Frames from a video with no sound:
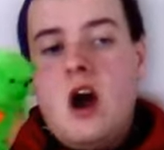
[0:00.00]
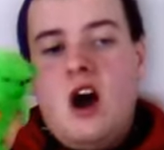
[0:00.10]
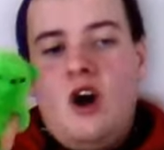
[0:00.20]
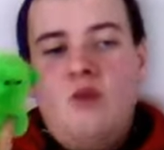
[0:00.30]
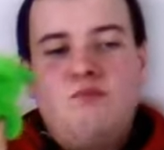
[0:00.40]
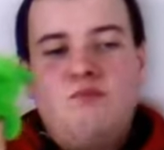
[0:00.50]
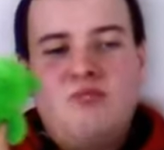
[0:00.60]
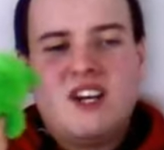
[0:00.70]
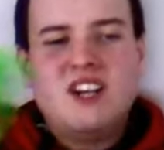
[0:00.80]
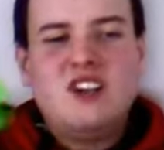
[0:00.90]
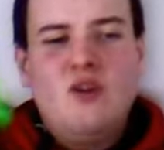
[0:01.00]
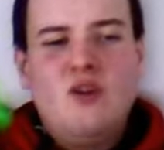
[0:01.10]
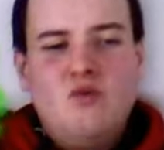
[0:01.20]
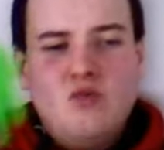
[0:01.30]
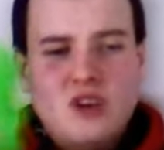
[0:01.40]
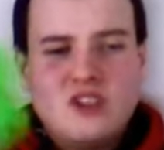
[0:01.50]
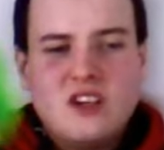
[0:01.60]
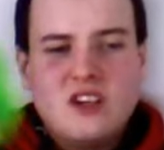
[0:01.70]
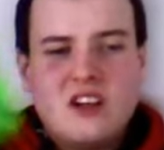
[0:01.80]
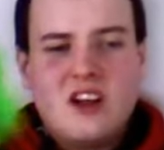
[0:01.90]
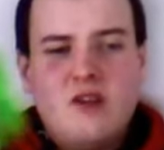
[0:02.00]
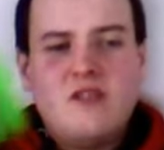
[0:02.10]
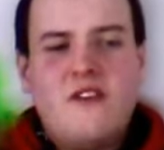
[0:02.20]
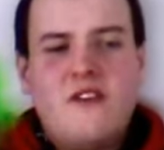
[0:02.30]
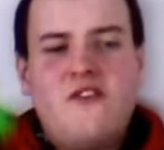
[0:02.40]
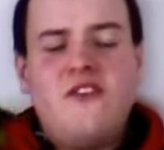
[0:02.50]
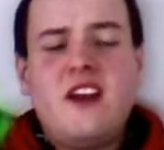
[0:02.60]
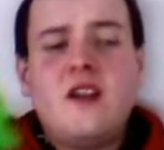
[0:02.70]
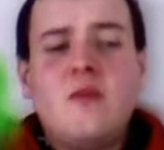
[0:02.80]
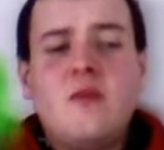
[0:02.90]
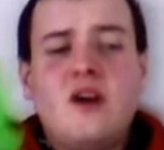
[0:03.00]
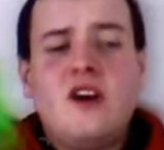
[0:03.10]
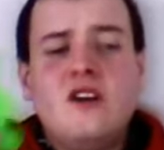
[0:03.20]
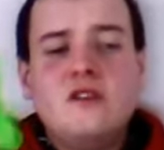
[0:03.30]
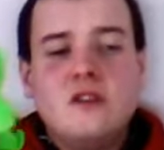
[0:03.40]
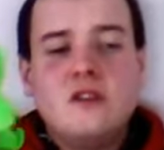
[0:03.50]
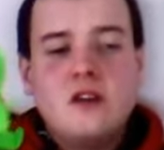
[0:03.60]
Oh, but I don't want to go to the funeral.